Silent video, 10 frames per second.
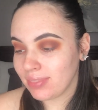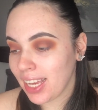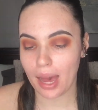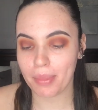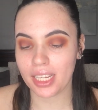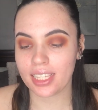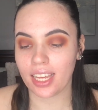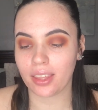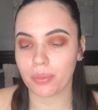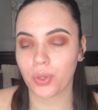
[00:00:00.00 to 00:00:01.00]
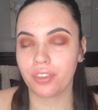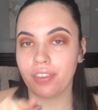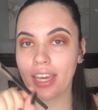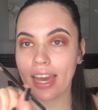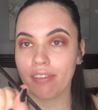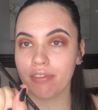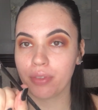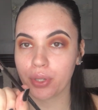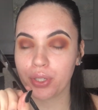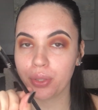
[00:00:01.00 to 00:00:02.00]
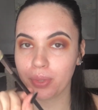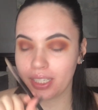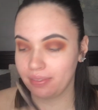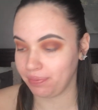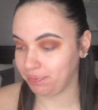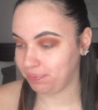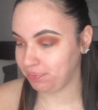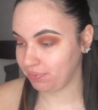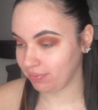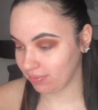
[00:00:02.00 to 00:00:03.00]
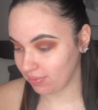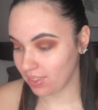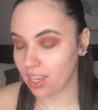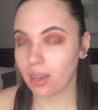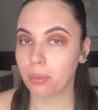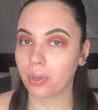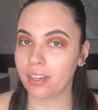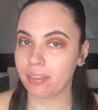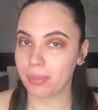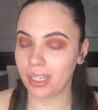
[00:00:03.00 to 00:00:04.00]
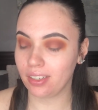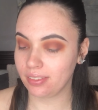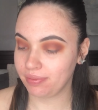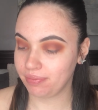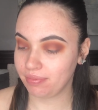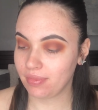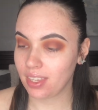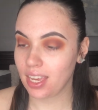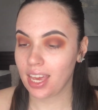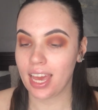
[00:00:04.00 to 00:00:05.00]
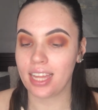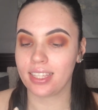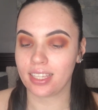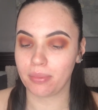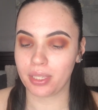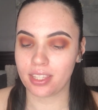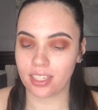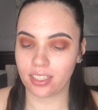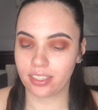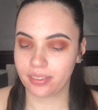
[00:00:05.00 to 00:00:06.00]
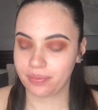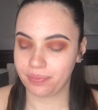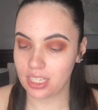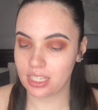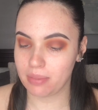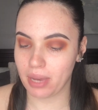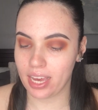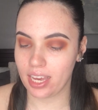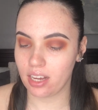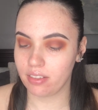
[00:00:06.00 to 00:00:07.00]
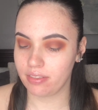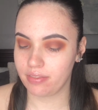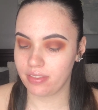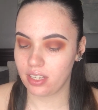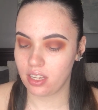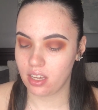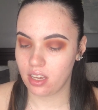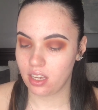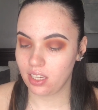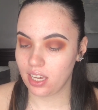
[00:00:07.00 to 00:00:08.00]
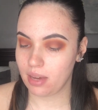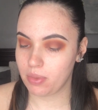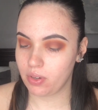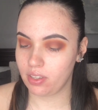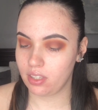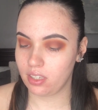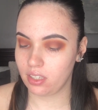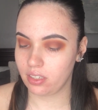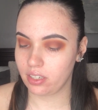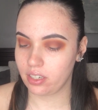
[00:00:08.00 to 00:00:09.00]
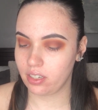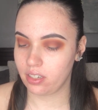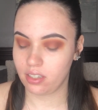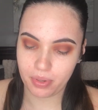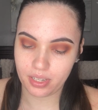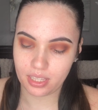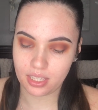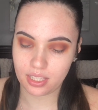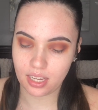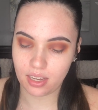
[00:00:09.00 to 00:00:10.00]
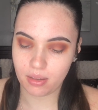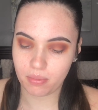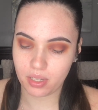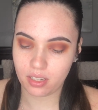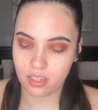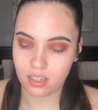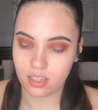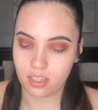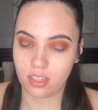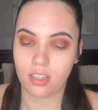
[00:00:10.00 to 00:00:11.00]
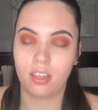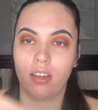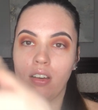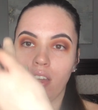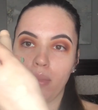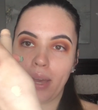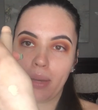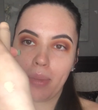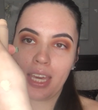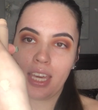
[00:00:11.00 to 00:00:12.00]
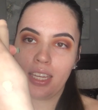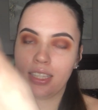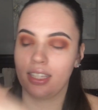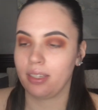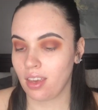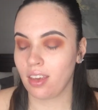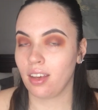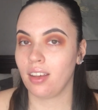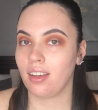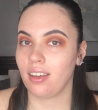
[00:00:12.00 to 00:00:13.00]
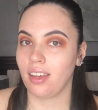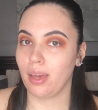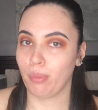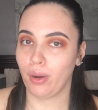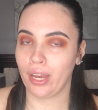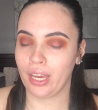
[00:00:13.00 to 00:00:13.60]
I'm gonna take the Morphe M421, pray for me y'all, and some concealer. This is my e.l.f. Camo Concealer. Put some on the back of my hand and pray.